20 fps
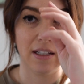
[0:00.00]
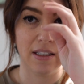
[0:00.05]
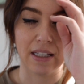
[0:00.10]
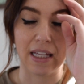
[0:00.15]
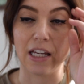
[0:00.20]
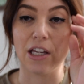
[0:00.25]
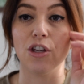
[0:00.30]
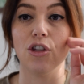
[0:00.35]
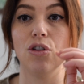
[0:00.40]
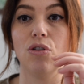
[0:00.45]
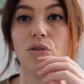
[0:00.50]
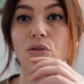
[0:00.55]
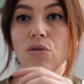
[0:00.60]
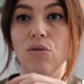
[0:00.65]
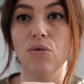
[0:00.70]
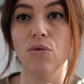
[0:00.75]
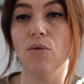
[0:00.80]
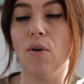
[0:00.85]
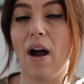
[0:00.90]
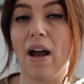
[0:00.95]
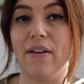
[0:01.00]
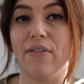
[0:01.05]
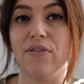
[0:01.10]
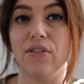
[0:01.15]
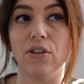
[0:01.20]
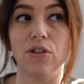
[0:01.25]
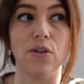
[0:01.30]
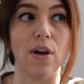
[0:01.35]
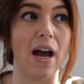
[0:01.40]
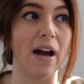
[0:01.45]
I
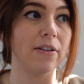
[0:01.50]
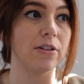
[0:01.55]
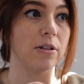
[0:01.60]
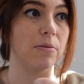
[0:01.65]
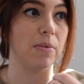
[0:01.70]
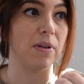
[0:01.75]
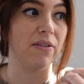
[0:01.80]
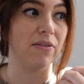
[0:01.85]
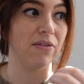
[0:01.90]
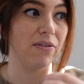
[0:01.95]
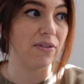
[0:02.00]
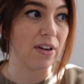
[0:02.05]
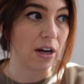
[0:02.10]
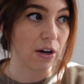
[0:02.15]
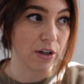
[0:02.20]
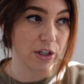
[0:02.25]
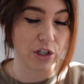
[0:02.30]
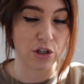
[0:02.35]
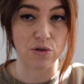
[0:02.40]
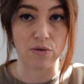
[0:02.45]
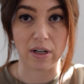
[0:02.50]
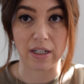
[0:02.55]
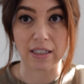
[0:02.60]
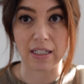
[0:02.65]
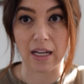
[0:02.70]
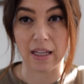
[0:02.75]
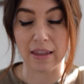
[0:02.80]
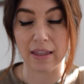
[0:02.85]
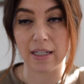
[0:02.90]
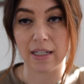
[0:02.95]
feel you have to be very strict
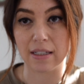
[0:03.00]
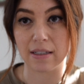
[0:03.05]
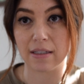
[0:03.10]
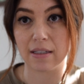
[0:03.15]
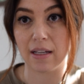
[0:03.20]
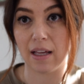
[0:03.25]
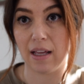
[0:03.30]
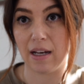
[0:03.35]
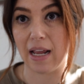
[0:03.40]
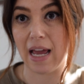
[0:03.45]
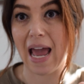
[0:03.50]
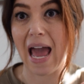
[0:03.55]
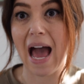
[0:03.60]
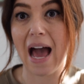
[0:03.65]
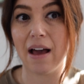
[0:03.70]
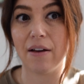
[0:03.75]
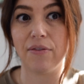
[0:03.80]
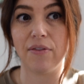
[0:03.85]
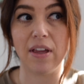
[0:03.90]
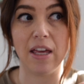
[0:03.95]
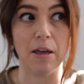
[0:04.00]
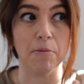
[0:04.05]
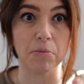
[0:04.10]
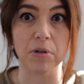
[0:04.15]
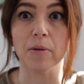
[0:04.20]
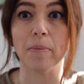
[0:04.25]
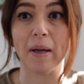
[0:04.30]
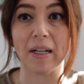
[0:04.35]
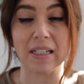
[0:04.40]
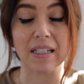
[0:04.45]
on this, and I have
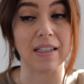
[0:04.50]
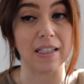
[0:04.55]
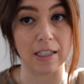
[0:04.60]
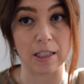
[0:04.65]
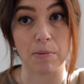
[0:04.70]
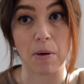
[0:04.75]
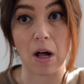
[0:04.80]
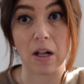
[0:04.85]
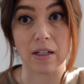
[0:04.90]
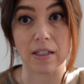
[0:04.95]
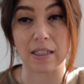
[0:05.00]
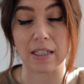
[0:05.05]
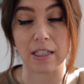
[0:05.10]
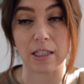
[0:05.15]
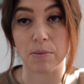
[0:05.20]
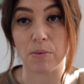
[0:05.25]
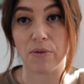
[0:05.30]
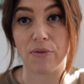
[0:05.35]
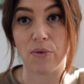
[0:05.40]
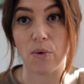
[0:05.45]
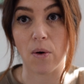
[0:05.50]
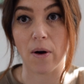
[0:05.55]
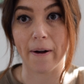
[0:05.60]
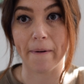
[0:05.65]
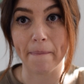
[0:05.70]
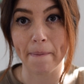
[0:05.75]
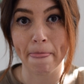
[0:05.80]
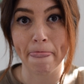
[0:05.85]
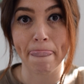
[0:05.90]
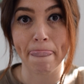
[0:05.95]
implemented these policies before.